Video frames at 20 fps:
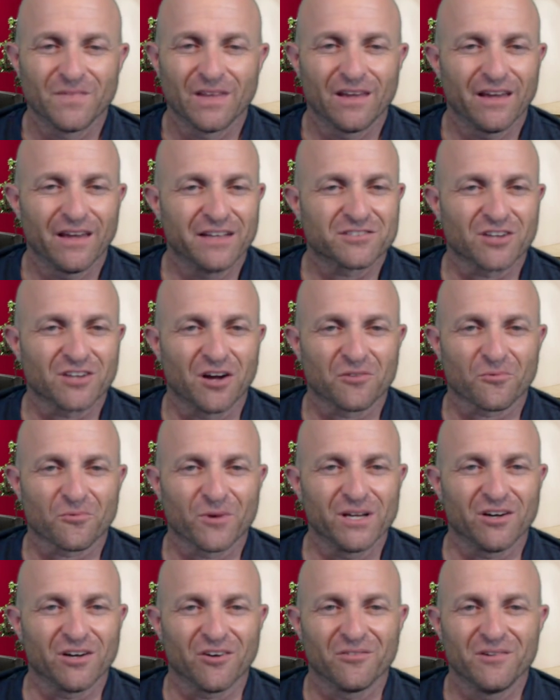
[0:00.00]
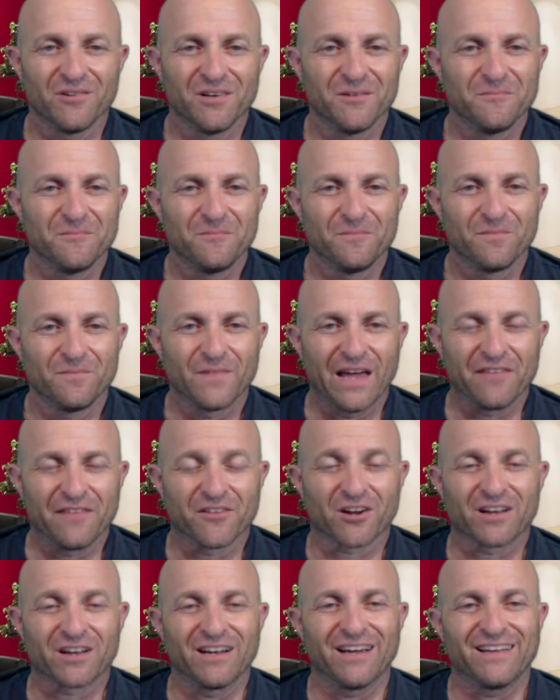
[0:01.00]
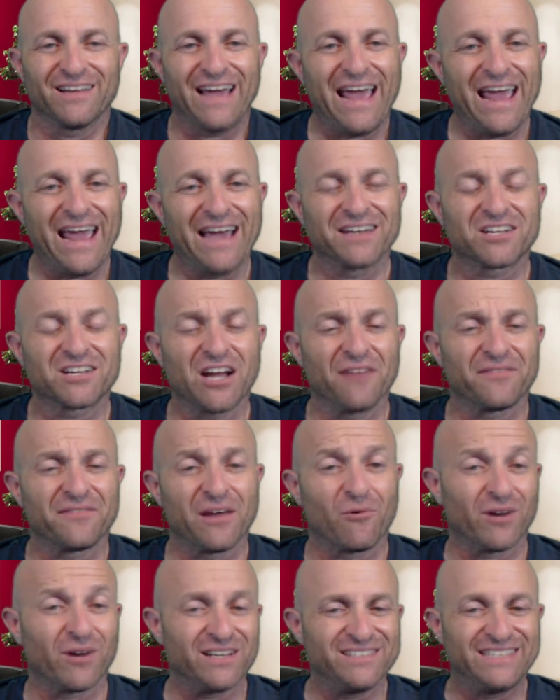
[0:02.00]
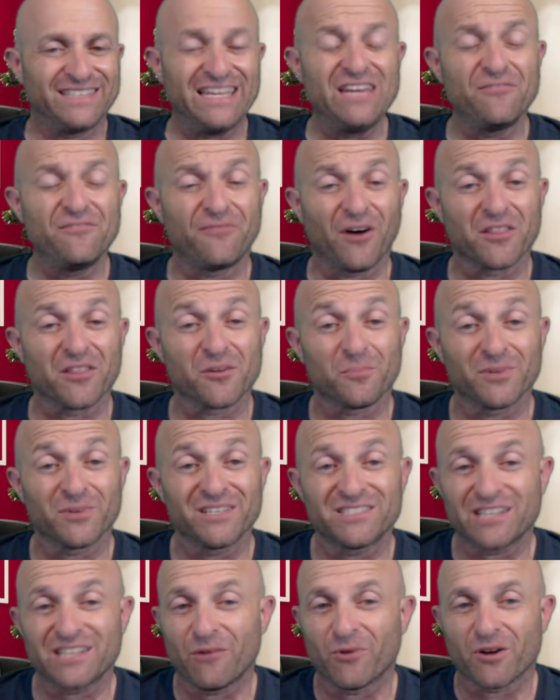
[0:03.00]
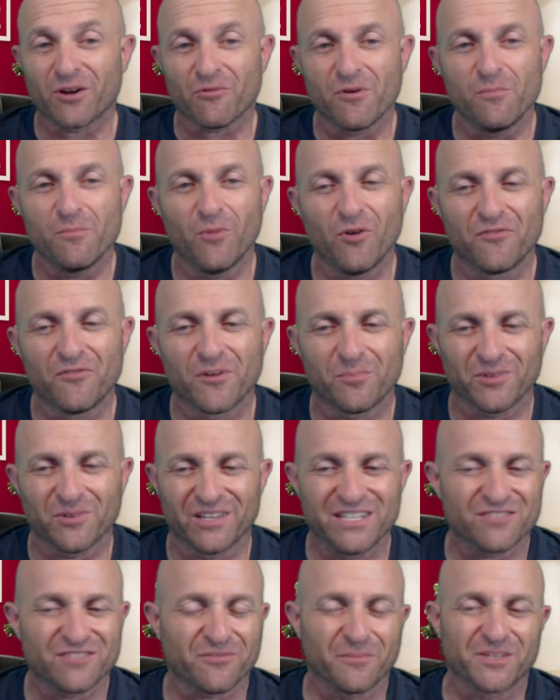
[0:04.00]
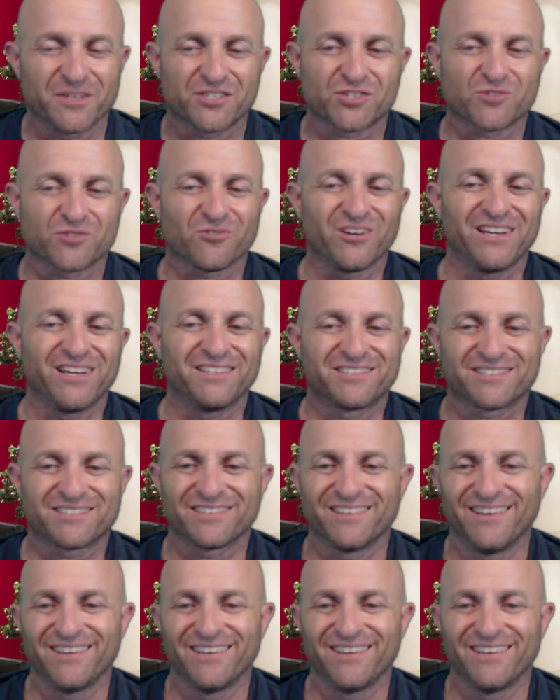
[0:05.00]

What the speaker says: It's unreal. And they're going to handcuff, they want to defund the police, they want to remove the police from the streets.